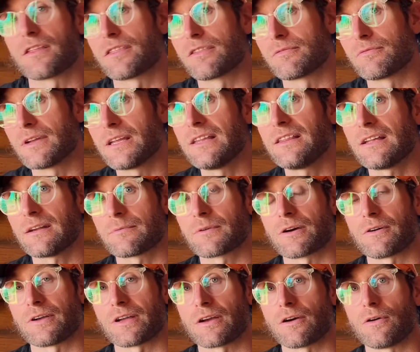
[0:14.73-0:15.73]
3 that I'm
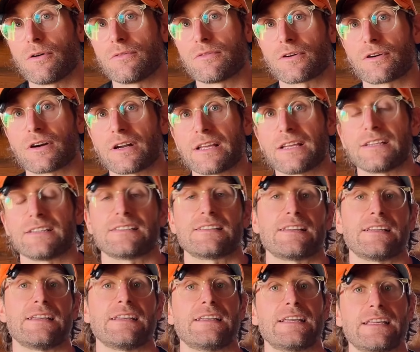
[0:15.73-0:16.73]
going over is
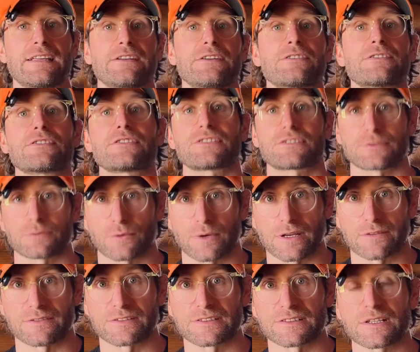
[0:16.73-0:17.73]
the
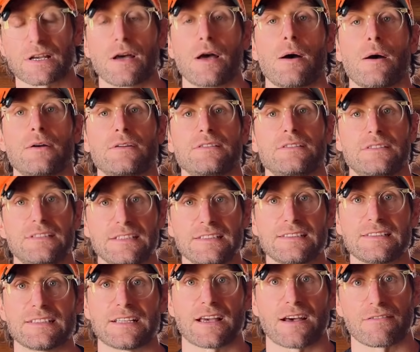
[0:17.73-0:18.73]
Gearswifts
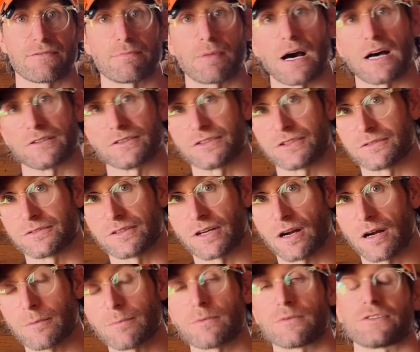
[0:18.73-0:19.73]
DCF Poncho
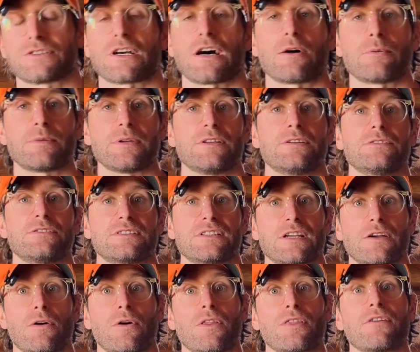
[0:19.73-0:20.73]
Tarp, which I'll be
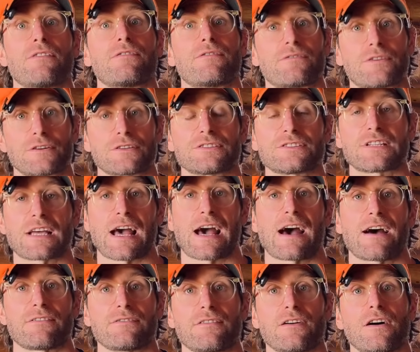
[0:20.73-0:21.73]
using on the first
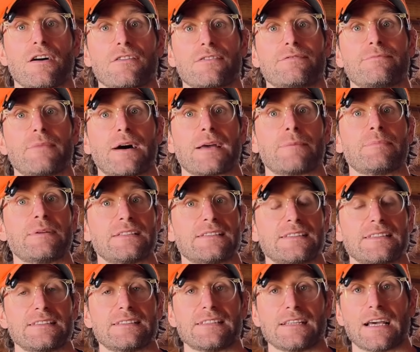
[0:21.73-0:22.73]
half of my
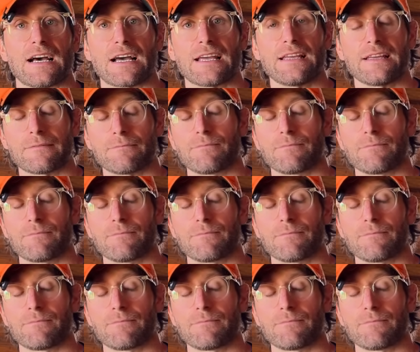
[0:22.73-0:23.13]
PCT hike,